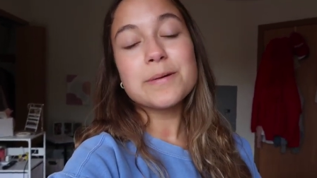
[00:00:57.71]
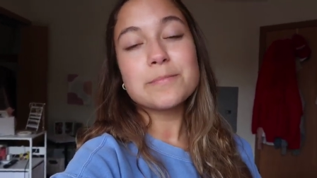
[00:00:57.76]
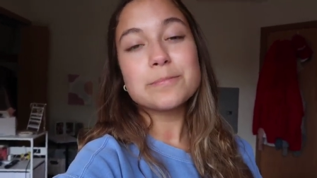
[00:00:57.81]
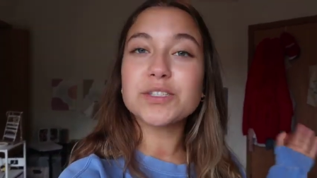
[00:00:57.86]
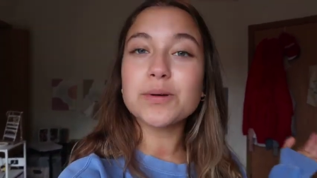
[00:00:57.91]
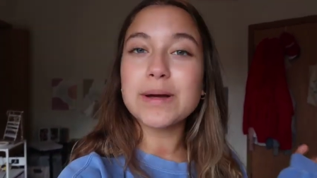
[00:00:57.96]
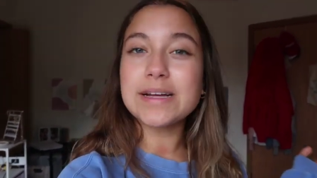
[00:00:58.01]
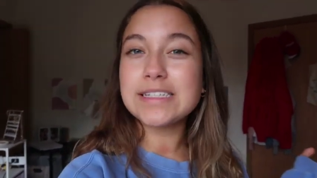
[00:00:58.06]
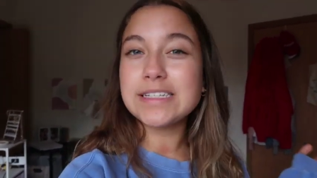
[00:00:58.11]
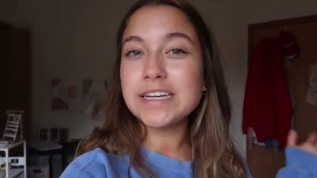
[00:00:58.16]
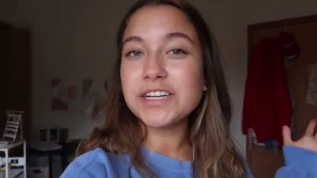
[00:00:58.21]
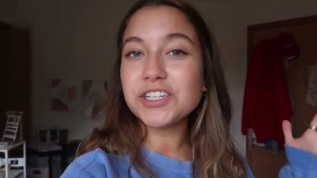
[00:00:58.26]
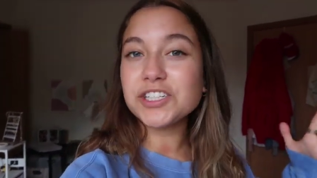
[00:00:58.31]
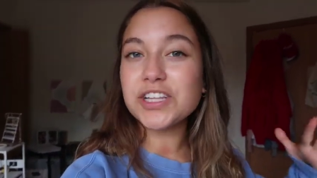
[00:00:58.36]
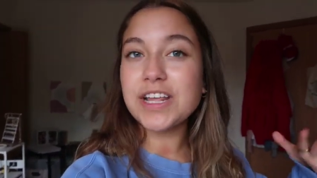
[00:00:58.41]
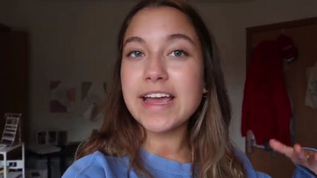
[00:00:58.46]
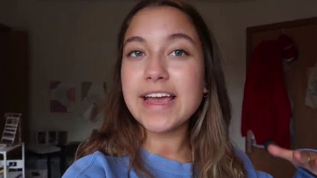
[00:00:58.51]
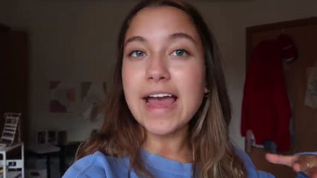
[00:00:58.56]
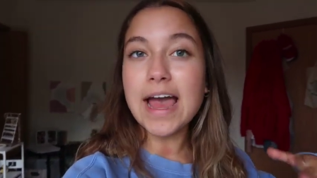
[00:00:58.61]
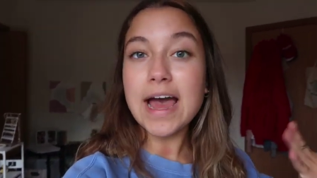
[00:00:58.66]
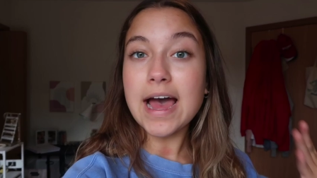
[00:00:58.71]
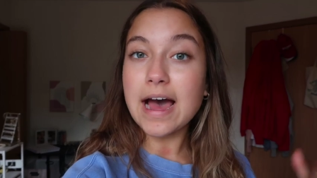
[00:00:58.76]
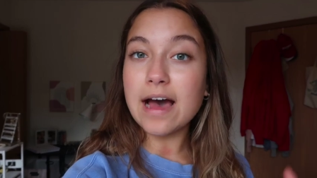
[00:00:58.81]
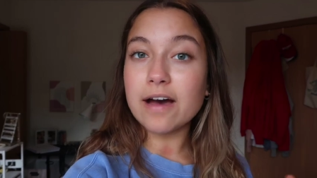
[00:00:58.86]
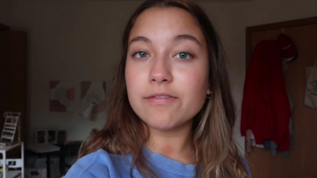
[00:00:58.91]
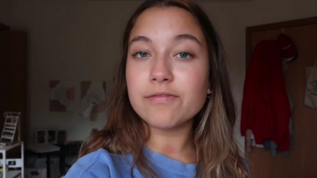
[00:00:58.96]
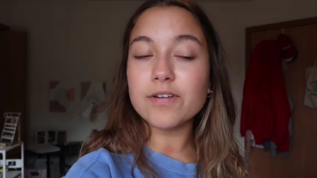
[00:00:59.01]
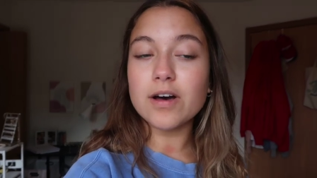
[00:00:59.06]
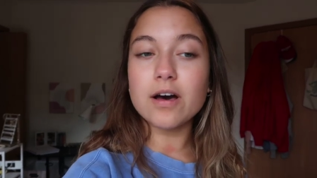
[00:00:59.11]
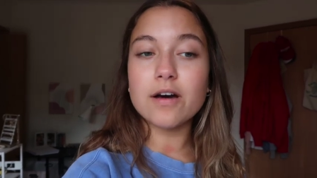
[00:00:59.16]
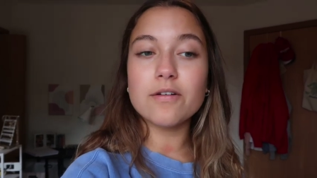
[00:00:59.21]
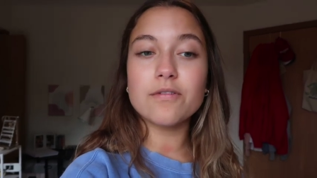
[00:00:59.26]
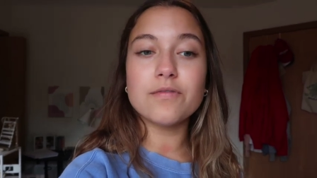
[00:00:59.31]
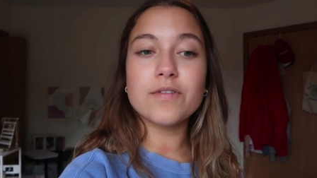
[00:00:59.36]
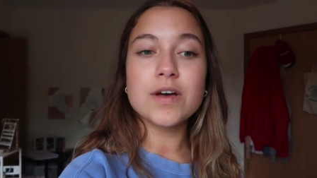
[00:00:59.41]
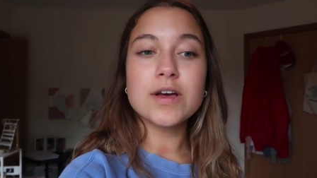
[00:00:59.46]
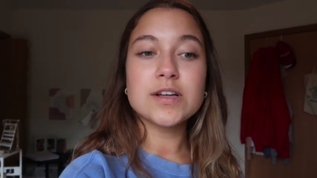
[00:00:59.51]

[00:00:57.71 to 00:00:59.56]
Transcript: So I teach like half of